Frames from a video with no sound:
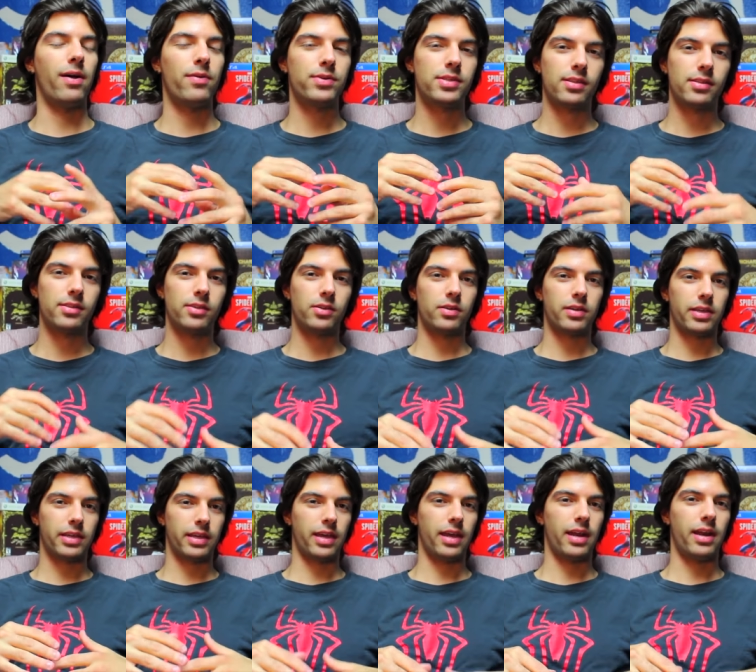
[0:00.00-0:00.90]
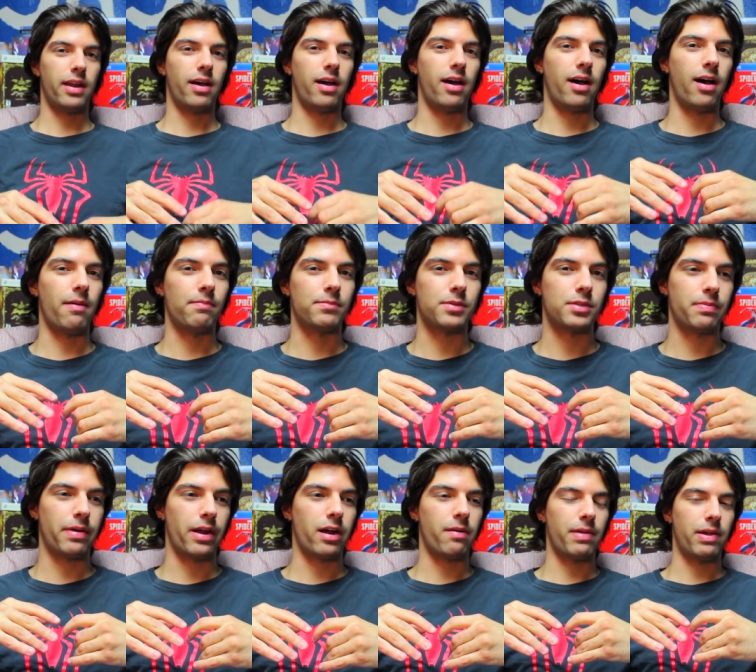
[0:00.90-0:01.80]
I was a little kid, um,
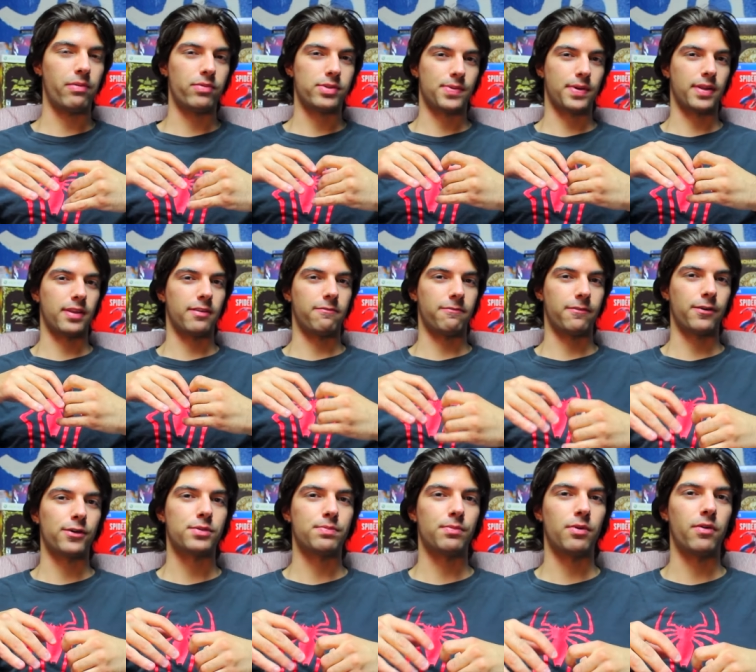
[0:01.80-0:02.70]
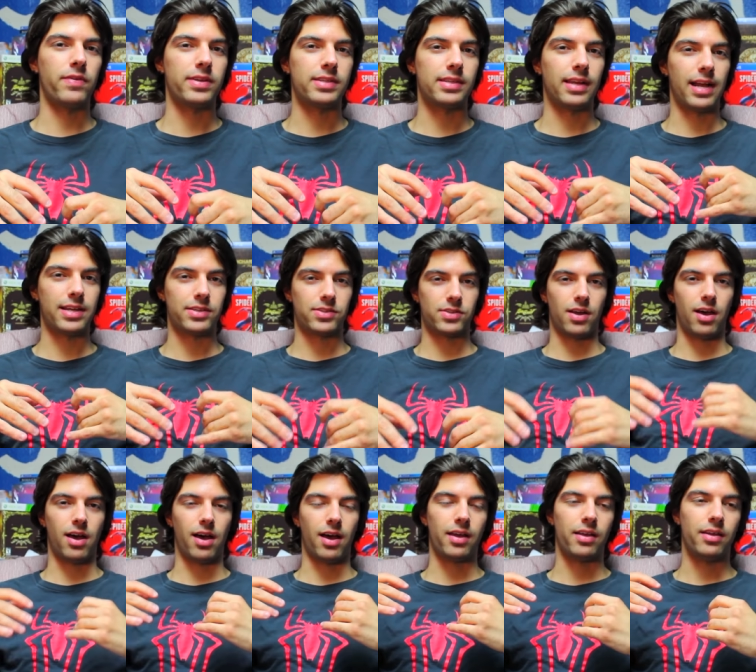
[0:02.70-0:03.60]
Spider Man was one of the first movies that I
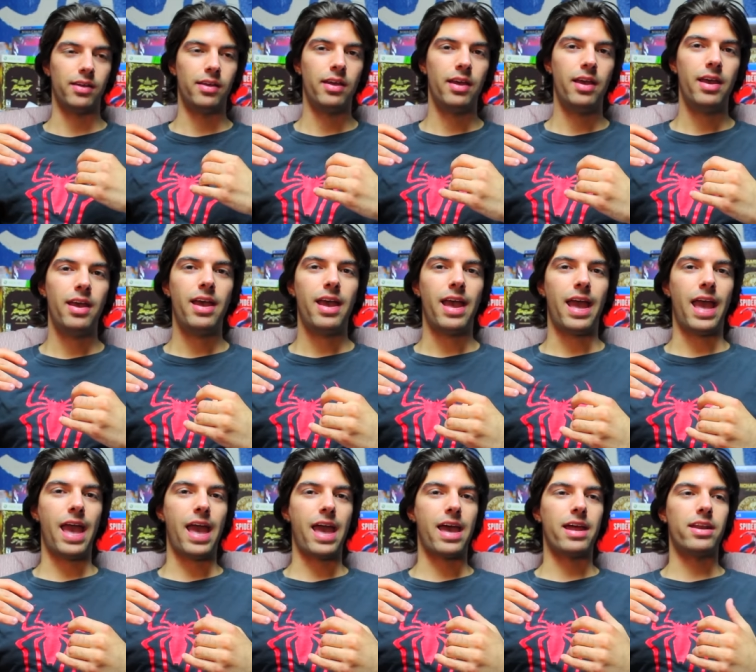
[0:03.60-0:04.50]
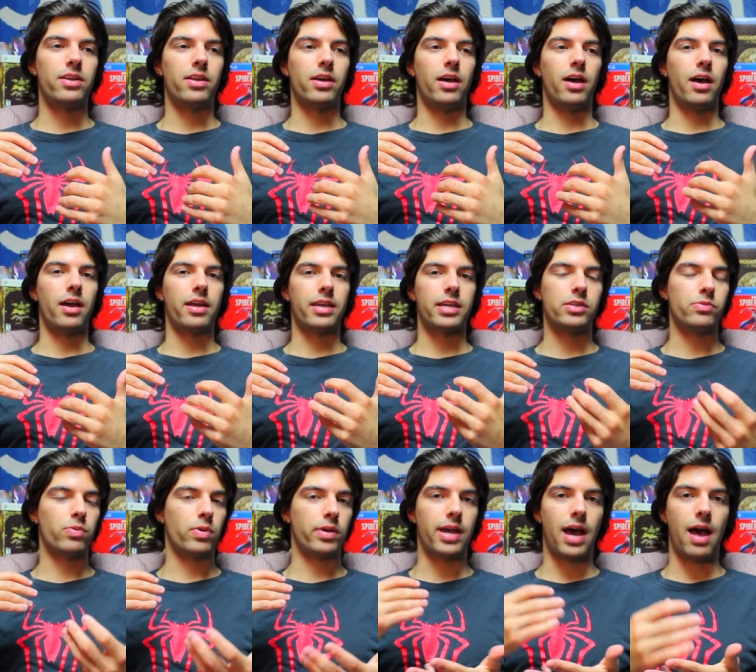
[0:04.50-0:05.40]
saw and uh,
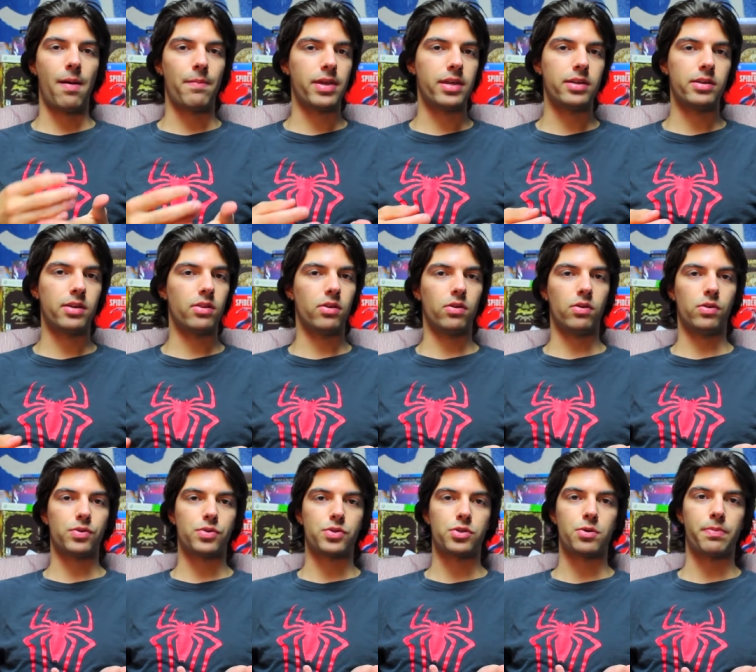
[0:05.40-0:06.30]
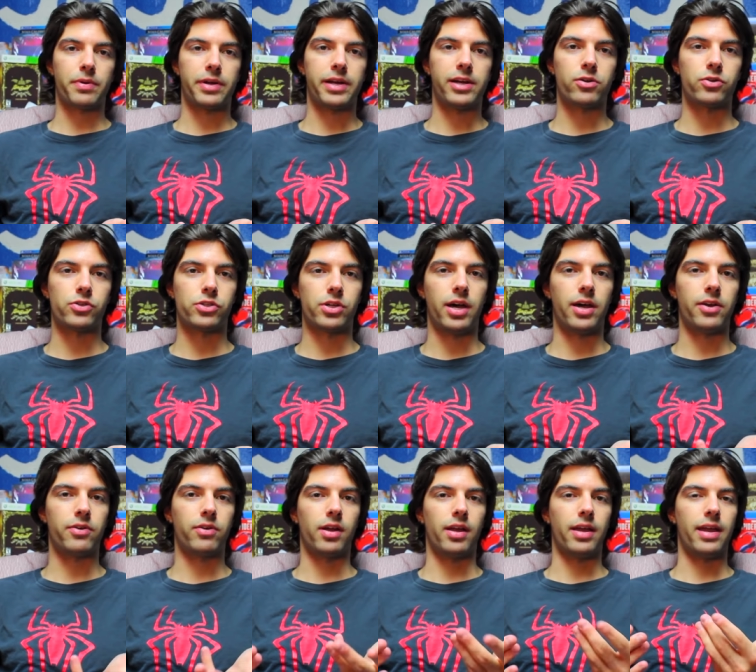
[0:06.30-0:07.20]
he's what got me into the whole superhero
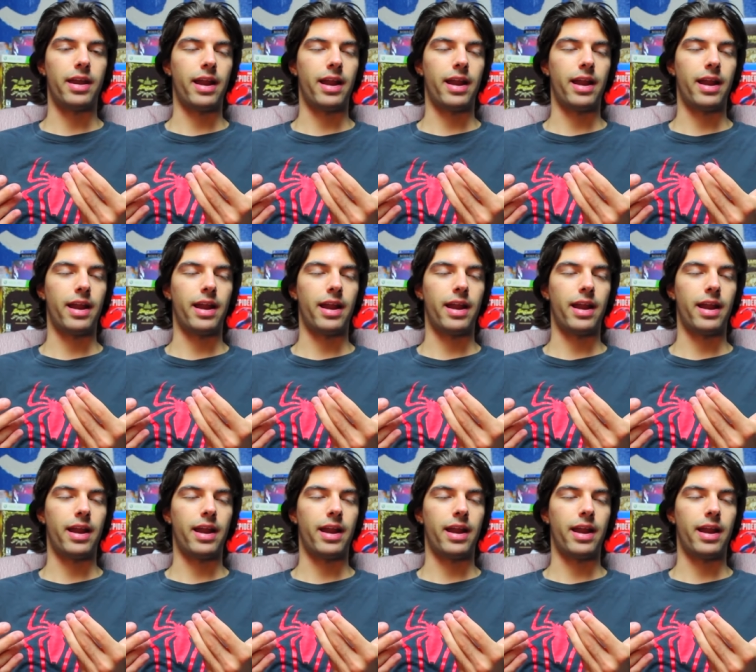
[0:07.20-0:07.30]
genre.